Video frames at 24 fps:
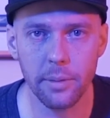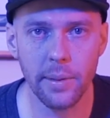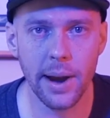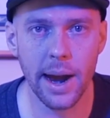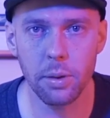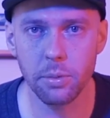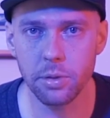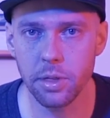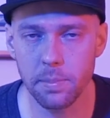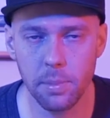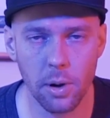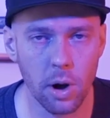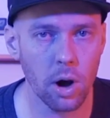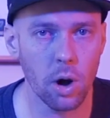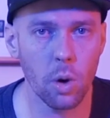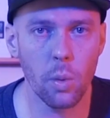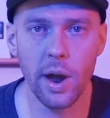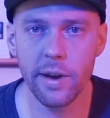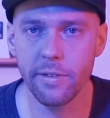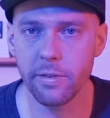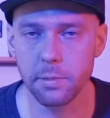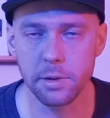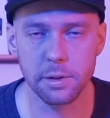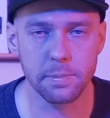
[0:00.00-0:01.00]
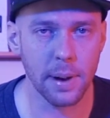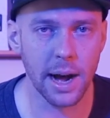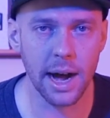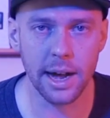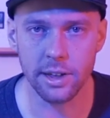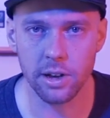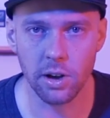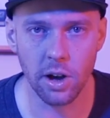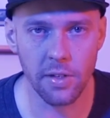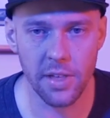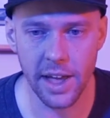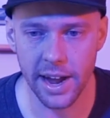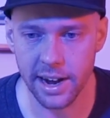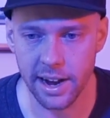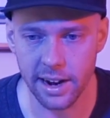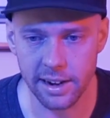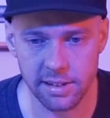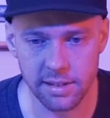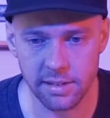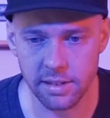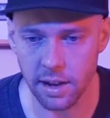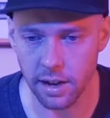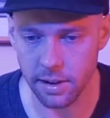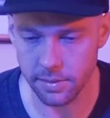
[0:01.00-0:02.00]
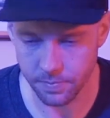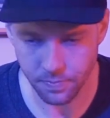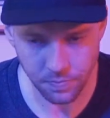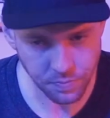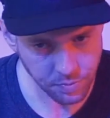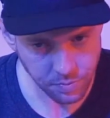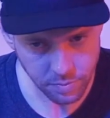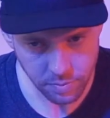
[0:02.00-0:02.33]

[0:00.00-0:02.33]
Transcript: around with the ball away from his body, all that kind of stuff.